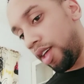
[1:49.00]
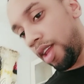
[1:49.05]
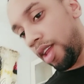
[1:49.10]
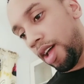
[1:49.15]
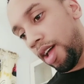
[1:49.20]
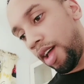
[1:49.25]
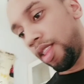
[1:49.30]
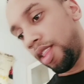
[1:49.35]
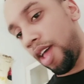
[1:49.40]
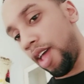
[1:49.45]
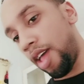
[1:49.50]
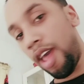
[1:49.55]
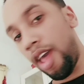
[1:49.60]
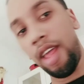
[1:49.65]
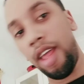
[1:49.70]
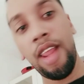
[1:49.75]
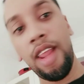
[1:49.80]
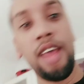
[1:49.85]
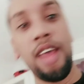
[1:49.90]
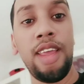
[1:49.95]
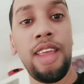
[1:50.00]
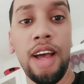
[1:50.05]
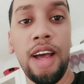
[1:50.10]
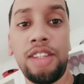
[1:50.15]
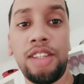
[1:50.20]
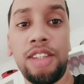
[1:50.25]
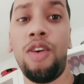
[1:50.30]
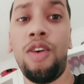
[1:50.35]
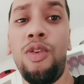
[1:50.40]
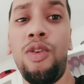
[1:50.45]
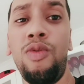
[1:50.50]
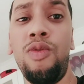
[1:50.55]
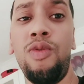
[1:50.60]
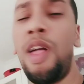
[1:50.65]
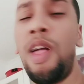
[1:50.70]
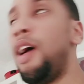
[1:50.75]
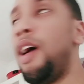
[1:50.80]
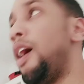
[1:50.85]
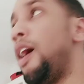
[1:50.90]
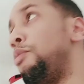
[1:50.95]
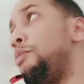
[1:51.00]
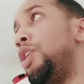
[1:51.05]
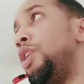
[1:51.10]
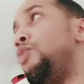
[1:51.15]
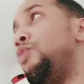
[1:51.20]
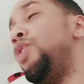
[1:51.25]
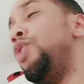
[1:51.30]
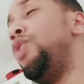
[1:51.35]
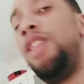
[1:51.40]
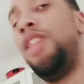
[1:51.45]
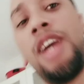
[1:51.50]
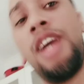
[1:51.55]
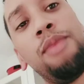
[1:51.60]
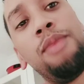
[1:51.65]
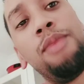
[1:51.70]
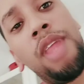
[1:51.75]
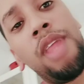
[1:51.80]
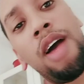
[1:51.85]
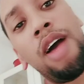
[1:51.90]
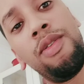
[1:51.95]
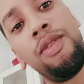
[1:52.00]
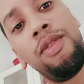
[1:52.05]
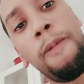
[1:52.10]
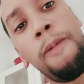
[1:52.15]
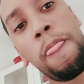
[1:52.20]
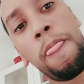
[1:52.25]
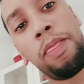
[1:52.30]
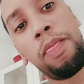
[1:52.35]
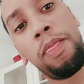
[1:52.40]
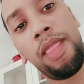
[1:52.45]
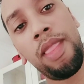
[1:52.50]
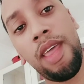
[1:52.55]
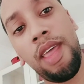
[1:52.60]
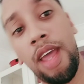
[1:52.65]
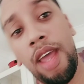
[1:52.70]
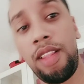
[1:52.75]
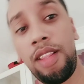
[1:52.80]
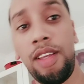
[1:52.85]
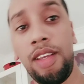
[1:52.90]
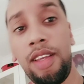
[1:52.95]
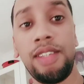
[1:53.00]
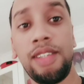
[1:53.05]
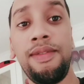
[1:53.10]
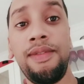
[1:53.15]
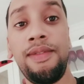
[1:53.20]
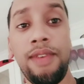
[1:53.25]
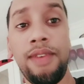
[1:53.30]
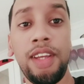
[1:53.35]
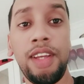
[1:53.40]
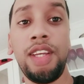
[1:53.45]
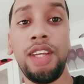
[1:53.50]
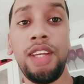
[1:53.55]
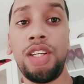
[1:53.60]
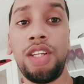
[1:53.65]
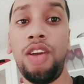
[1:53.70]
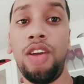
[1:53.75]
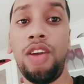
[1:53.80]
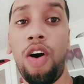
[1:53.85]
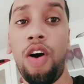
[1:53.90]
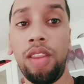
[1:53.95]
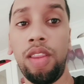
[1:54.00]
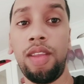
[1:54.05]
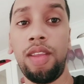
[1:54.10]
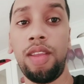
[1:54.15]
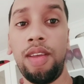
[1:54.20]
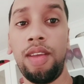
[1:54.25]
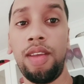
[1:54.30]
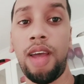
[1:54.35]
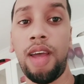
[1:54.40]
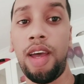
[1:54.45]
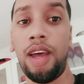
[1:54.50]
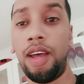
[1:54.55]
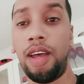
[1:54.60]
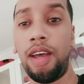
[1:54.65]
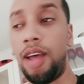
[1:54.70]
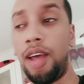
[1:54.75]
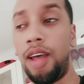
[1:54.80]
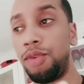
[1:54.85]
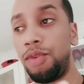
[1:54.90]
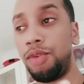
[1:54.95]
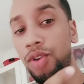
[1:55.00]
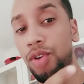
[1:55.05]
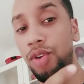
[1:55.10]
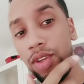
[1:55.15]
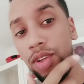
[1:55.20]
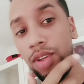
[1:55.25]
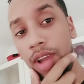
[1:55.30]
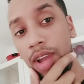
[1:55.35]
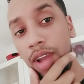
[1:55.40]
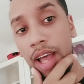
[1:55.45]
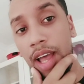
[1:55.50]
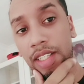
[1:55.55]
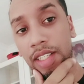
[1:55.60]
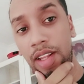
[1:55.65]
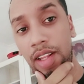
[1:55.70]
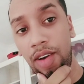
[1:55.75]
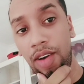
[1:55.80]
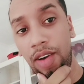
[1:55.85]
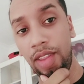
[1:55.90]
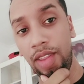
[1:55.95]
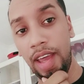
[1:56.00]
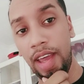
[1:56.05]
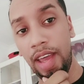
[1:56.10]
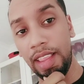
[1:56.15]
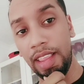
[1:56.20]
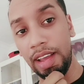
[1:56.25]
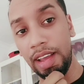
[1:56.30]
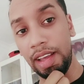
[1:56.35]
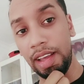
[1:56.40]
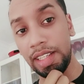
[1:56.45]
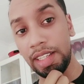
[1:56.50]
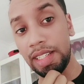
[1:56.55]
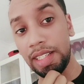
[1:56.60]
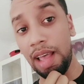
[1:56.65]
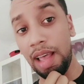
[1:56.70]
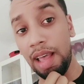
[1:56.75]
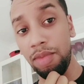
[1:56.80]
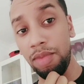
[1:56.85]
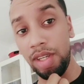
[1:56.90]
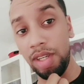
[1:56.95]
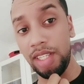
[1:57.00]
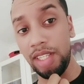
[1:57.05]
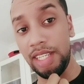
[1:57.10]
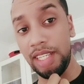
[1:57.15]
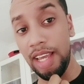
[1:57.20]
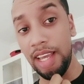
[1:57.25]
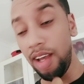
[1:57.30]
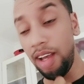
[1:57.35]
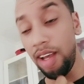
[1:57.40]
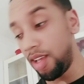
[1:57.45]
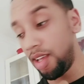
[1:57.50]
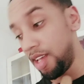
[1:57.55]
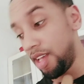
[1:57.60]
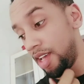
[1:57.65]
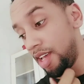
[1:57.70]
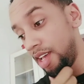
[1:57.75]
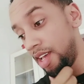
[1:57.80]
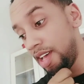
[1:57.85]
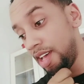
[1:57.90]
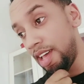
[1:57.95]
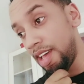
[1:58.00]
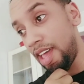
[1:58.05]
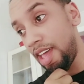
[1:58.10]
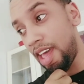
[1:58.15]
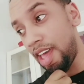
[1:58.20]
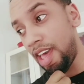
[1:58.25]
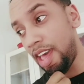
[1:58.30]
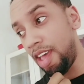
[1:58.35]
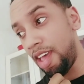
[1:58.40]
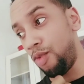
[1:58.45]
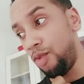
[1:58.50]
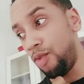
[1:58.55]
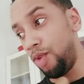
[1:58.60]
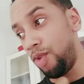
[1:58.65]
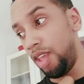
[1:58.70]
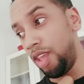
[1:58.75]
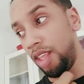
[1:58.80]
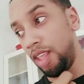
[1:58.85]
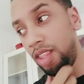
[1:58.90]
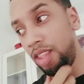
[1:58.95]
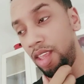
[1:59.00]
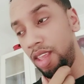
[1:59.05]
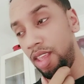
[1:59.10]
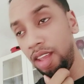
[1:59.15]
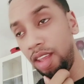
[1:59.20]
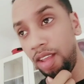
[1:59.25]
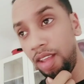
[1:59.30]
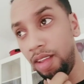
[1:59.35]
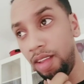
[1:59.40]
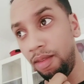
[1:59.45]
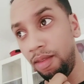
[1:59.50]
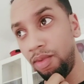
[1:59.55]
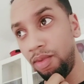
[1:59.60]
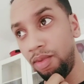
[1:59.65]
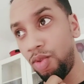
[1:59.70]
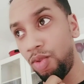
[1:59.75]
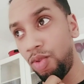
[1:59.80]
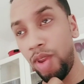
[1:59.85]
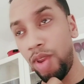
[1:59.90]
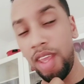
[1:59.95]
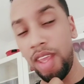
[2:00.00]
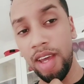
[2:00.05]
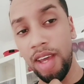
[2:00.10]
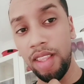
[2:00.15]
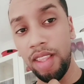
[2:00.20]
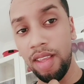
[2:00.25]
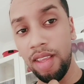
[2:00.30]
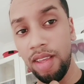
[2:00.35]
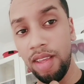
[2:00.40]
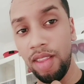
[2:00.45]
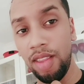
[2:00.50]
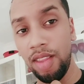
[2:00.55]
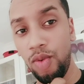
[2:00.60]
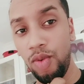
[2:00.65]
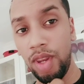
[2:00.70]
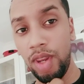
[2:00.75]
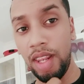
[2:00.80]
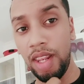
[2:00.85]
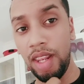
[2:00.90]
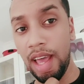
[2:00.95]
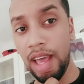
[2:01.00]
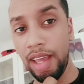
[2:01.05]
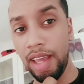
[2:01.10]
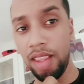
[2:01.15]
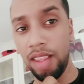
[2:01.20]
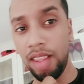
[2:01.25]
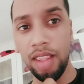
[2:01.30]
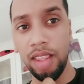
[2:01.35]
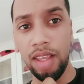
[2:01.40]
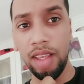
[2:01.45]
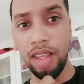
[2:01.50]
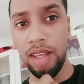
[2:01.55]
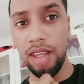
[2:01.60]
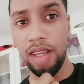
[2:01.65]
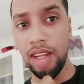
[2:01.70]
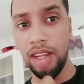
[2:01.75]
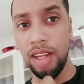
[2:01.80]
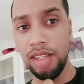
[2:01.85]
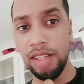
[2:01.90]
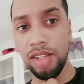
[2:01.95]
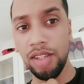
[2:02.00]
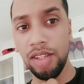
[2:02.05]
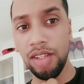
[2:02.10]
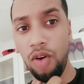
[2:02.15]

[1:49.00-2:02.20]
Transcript: Right, and yeah, so I mean, we're in Cape Town and it is freakishly hot. I'm sure you guys know that summer is here and we're hitting 28, 29, 30 degrees